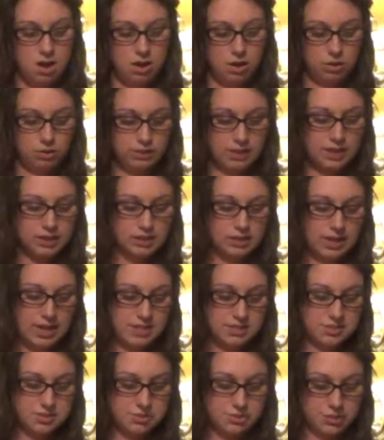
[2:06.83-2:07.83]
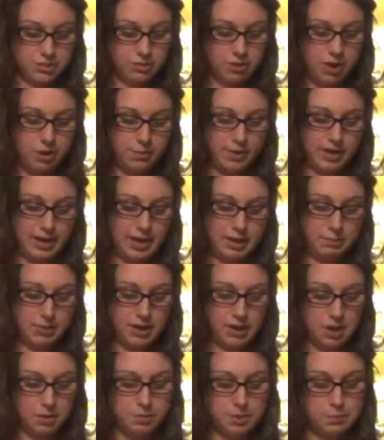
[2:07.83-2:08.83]
Online classes are growing and
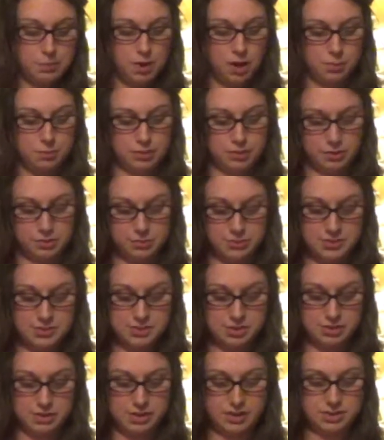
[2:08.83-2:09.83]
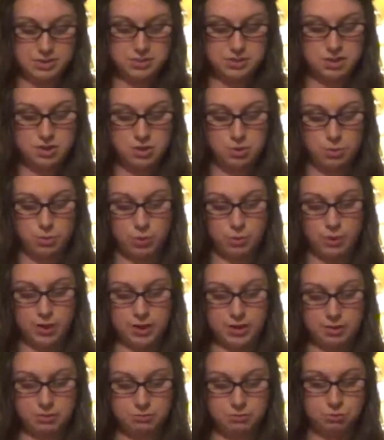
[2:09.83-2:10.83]
becoming popular with students who are
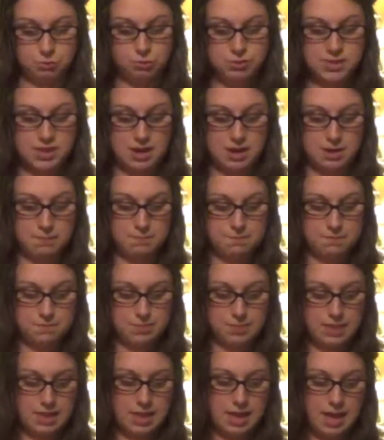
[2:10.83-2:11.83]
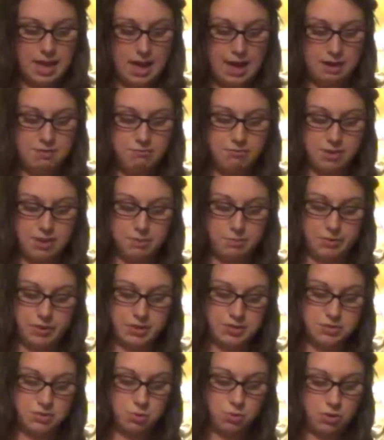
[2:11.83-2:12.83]
working full-time, have
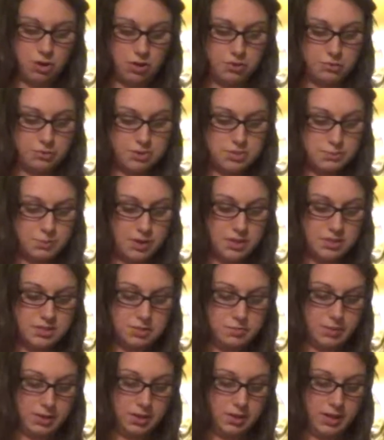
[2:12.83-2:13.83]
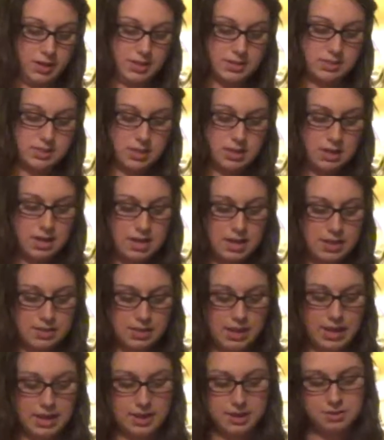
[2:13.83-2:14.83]
families, or other responsibilities
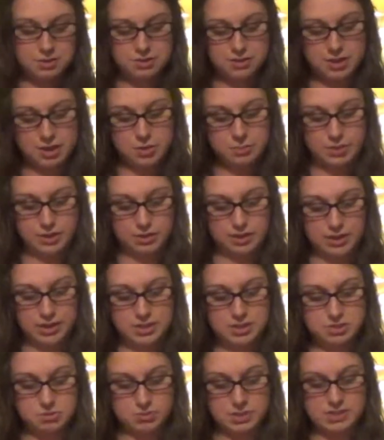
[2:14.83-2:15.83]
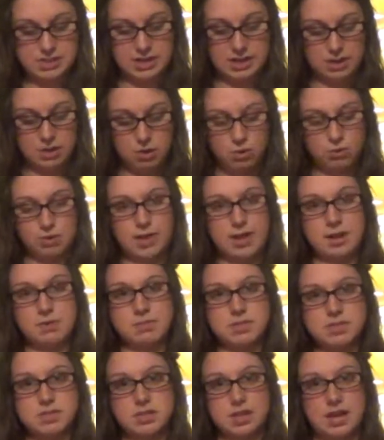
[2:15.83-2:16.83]
that hinder their ability to attend
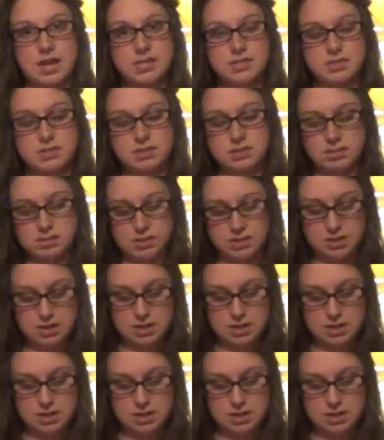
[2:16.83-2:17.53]
on-campus classes.